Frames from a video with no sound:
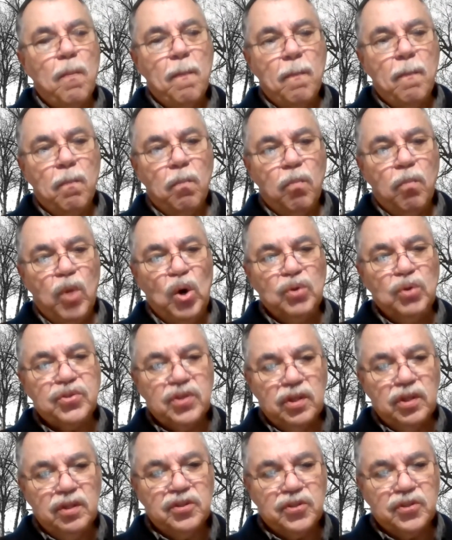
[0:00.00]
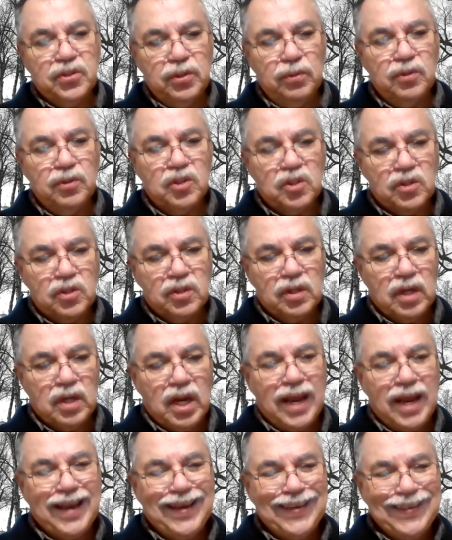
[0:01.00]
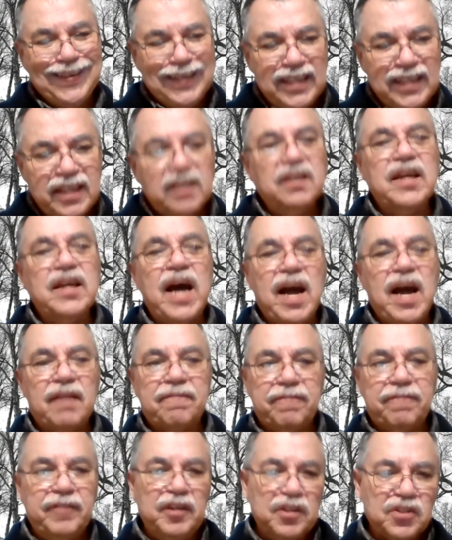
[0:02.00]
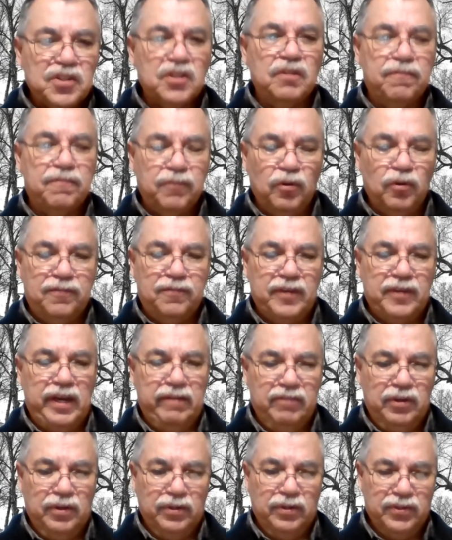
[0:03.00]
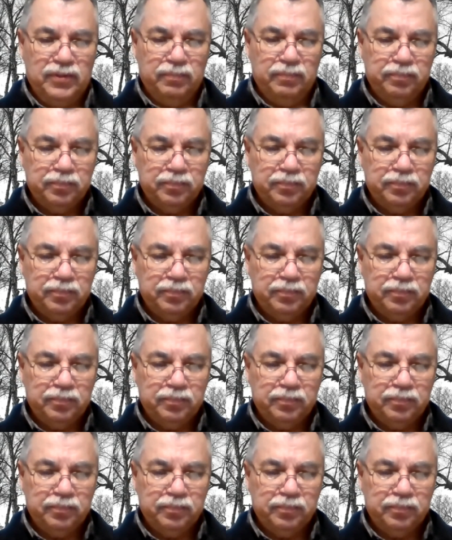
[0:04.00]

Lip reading: Most of the students did not finish the full 5 years.